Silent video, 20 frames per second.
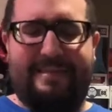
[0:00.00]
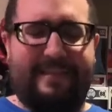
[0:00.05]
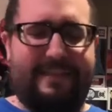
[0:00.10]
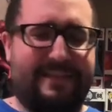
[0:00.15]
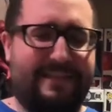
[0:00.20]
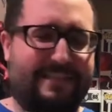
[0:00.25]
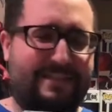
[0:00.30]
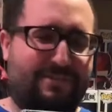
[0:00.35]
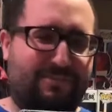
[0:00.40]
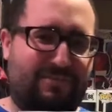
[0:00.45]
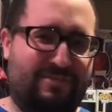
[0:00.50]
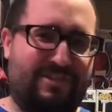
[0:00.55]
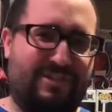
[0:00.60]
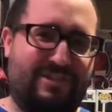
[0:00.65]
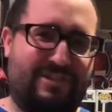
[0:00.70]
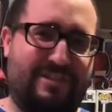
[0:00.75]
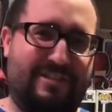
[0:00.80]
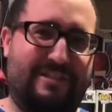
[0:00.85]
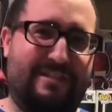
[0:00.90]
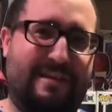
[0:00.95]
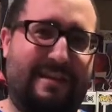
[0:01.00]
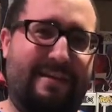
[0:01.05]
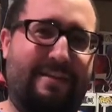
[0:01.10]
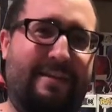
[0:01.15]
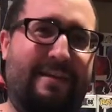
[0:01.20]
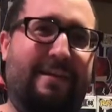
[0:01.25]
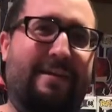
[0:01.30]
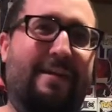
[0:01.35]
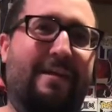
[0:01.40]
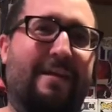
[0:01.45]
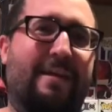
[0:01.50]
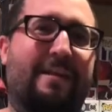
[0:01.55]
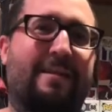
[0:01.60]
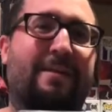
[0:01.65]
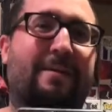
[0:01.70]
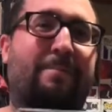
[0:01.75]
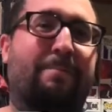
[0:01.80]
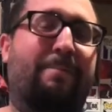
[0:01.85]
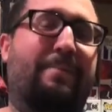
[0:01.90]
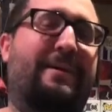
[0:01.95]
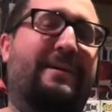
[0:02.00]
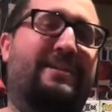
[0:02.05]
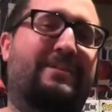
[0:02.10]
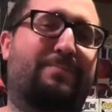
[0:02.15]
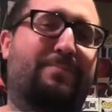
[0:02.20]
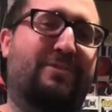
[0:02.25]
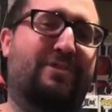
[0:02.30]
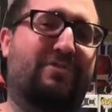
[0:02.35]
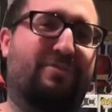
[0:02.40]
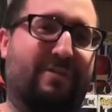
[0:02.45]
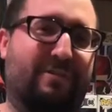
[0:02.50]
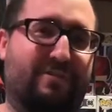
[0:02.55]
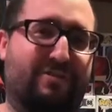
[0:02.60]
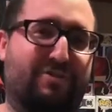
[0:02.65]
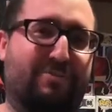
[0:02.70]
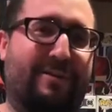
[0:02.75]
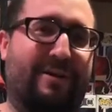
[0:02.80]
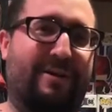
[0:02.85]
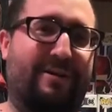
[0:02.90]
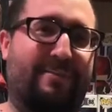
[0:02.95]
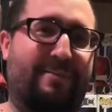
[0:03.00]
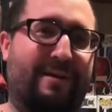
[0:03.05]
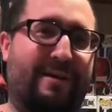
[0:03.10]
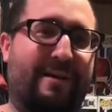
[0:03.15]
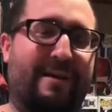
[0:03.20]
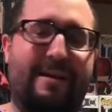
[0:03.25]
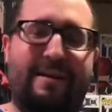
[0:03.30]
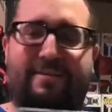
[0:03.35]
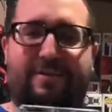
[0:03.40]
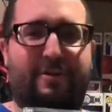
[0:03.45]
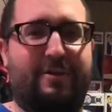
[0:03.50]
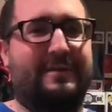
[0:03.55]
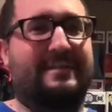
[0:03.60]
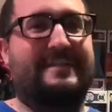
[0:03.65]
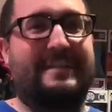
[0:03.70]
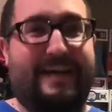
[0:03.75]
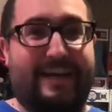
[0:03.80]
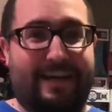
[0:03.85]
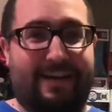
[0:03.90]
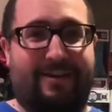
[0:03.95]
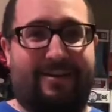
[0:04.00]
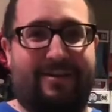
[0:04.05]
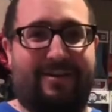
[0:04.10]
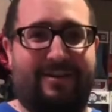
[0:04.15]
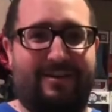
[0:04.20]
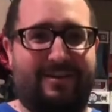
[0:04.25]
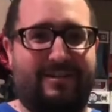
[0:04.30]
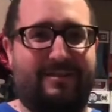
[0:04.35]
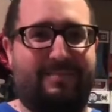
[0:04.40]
this was just, I think, the best portrayal of Spider-Man. If you're a diehard